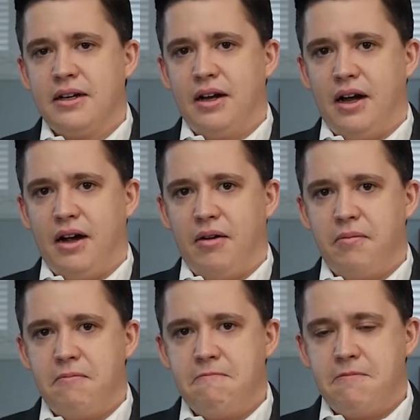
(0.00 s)

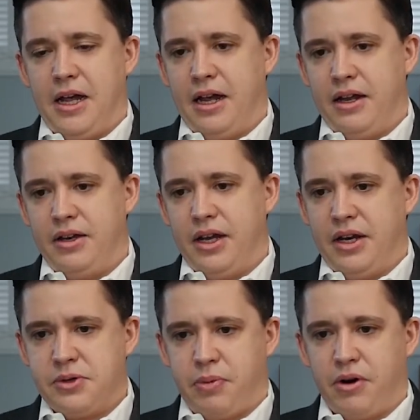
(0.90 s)
and
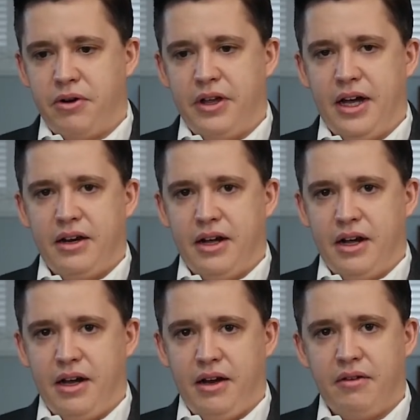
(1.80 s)
as part of that,
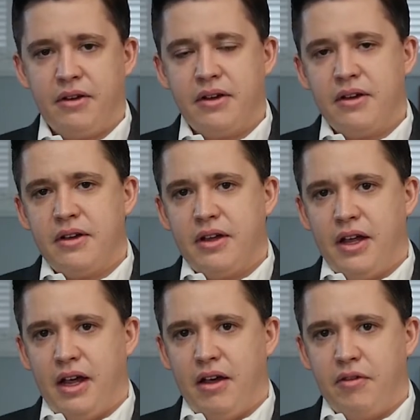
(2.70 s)
I
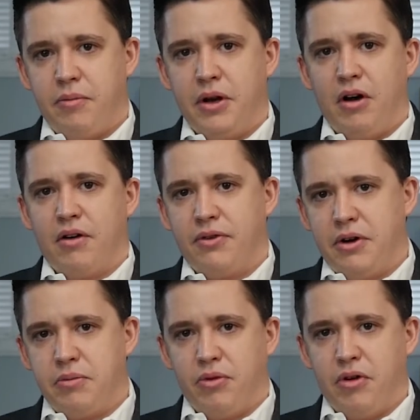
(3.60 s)
have been offered
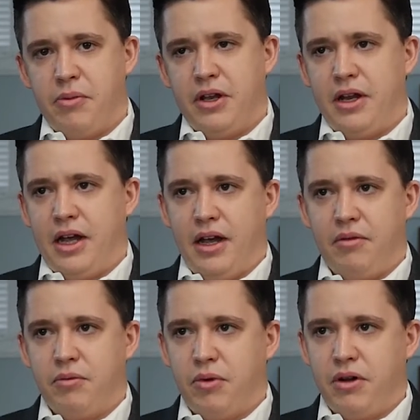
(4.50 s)
employment
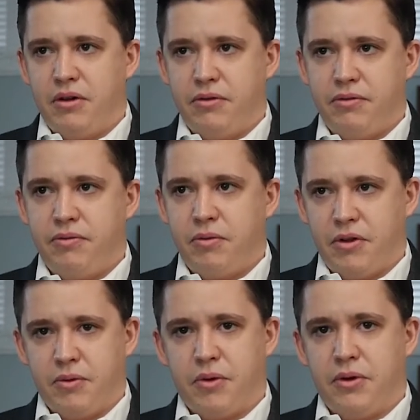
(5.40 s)
at one of
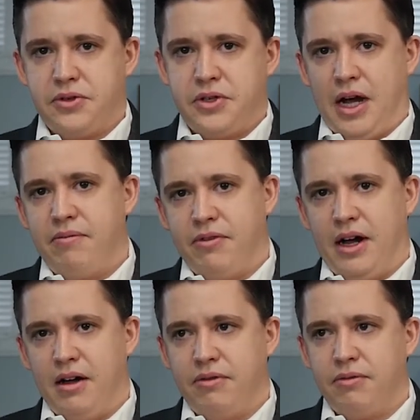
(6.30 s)
the world's top
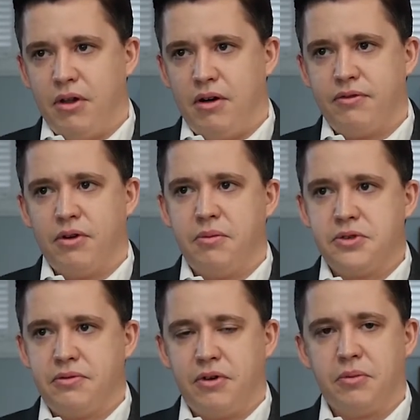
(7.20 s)
5 law
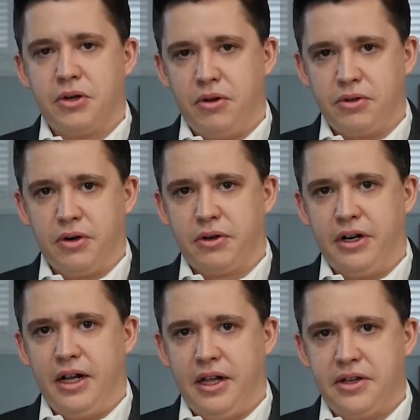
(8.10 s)
firms, a firm called
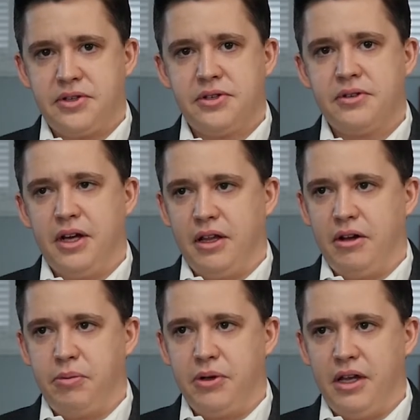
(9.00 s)
Kirkland & Ellis,
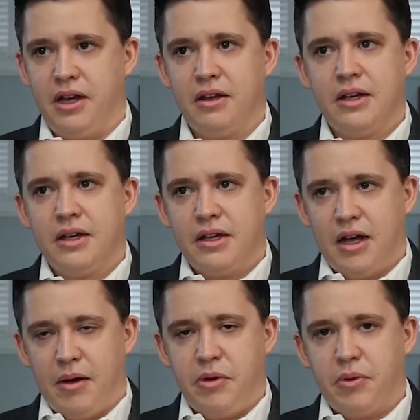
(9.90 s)
LLP.
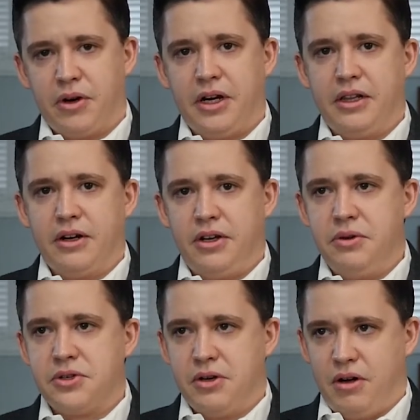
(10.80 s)
I'll be working in their Houston